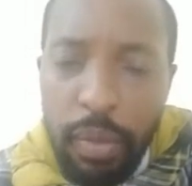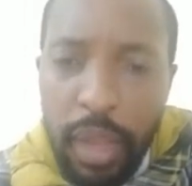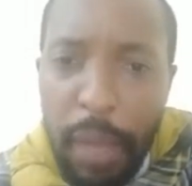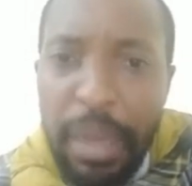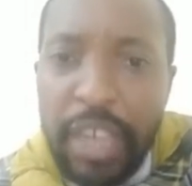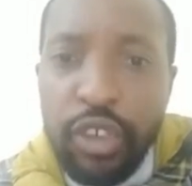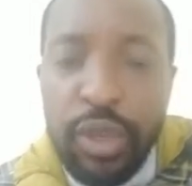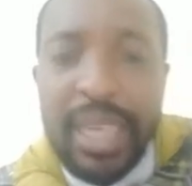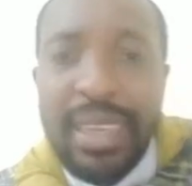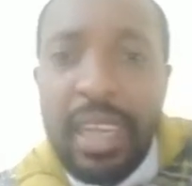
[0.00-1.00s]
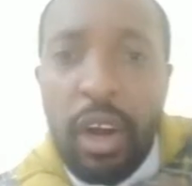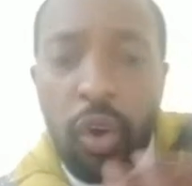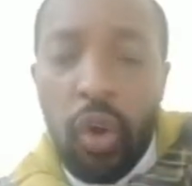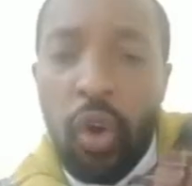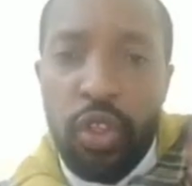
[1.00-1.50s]
make sure that the
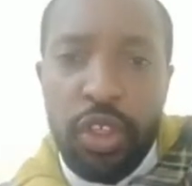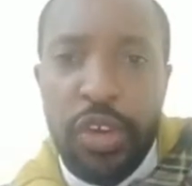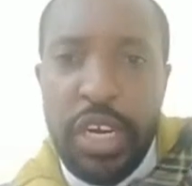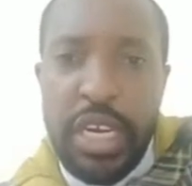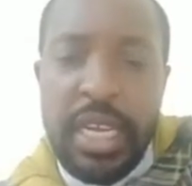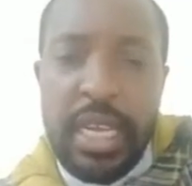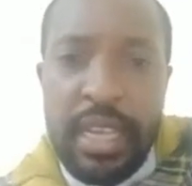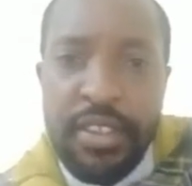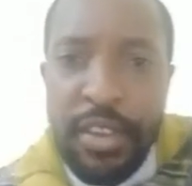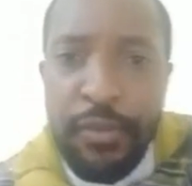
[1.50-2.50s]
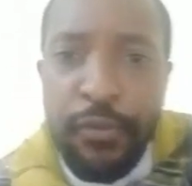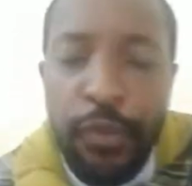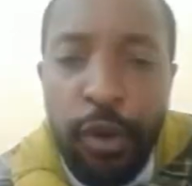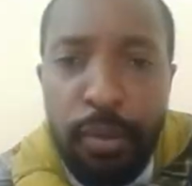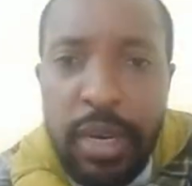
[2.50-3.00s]
local authority is
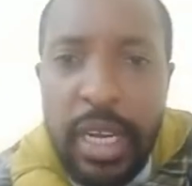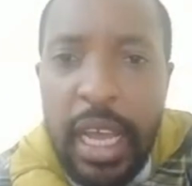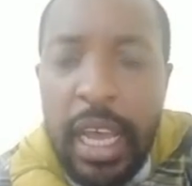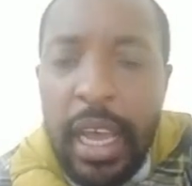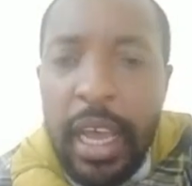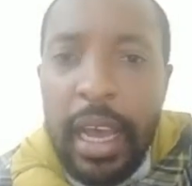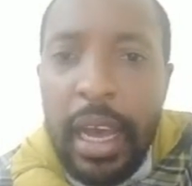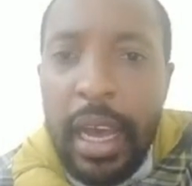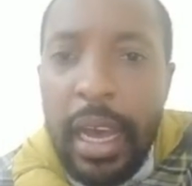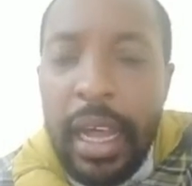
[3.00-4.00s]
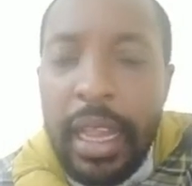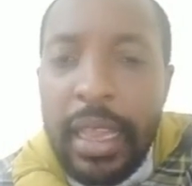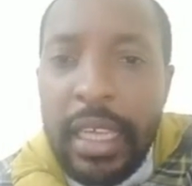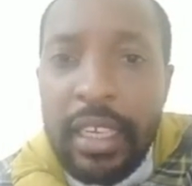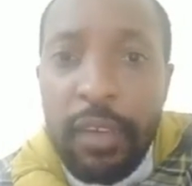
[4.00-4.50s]
informed. There
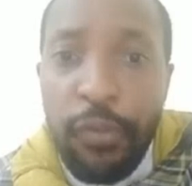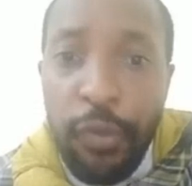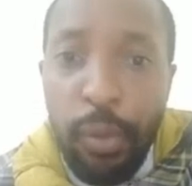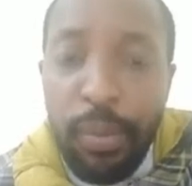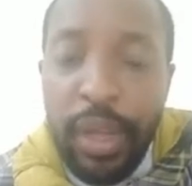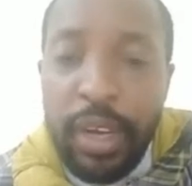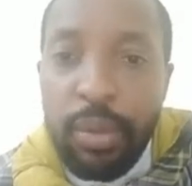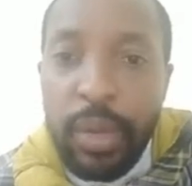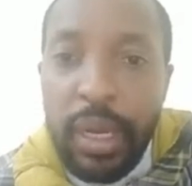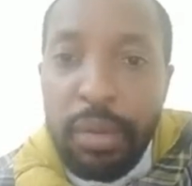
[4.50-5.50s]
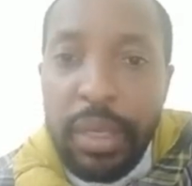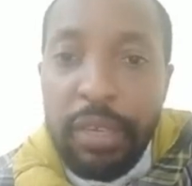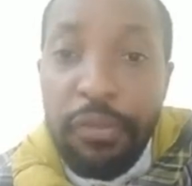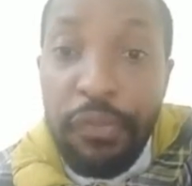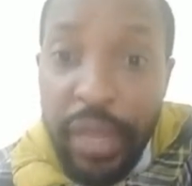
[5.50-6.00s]
is a form that will be
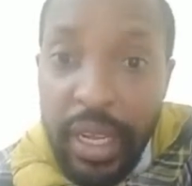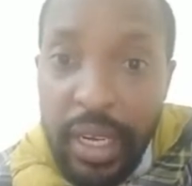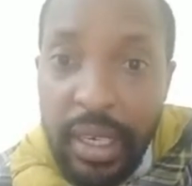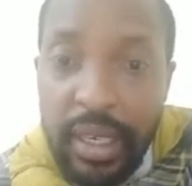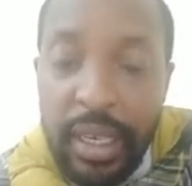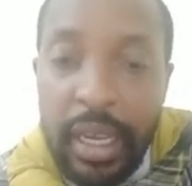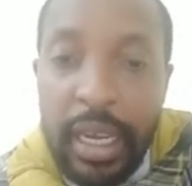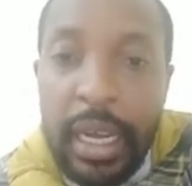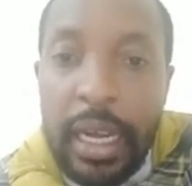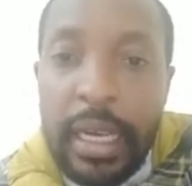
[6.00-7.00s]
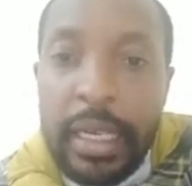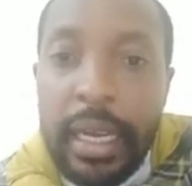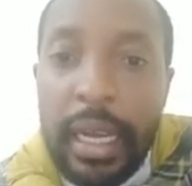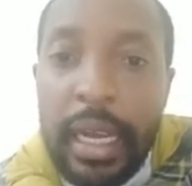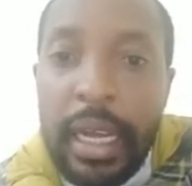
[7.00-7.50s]
filled, and
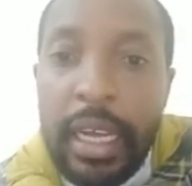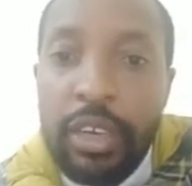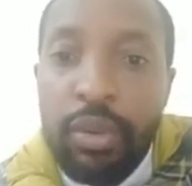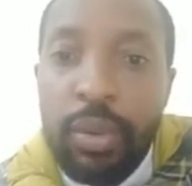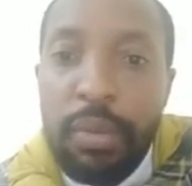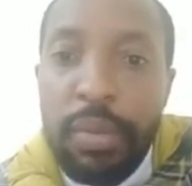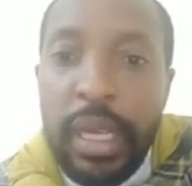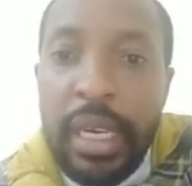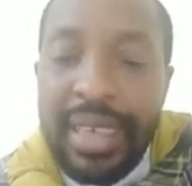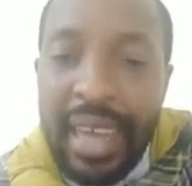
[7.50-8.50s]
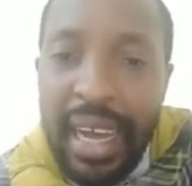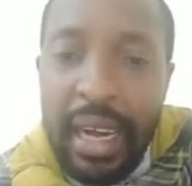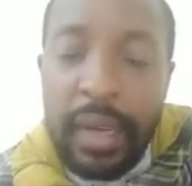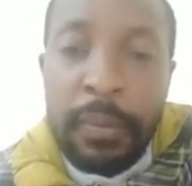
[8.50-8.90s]
it will be done